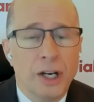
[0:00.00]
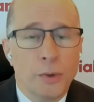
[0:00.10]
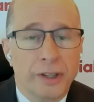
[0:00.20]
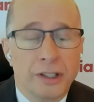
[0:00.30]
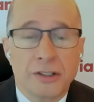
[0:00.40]

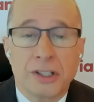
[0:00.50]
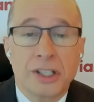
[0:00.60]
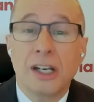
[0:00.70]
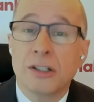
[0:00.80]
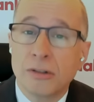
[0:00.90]
what they are
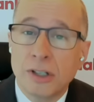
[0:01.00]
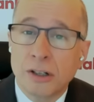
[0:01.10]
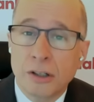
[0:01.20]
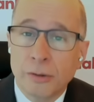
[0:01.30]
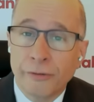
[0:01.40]
saying to
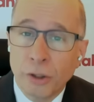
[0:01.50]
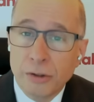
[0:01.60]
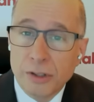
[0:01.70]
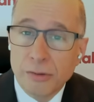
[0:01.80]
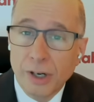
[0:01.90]
younger
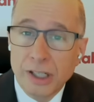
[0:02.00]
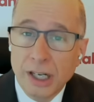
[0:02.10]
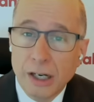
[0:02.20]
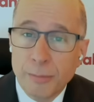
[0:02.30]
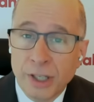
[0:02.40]
voters right now,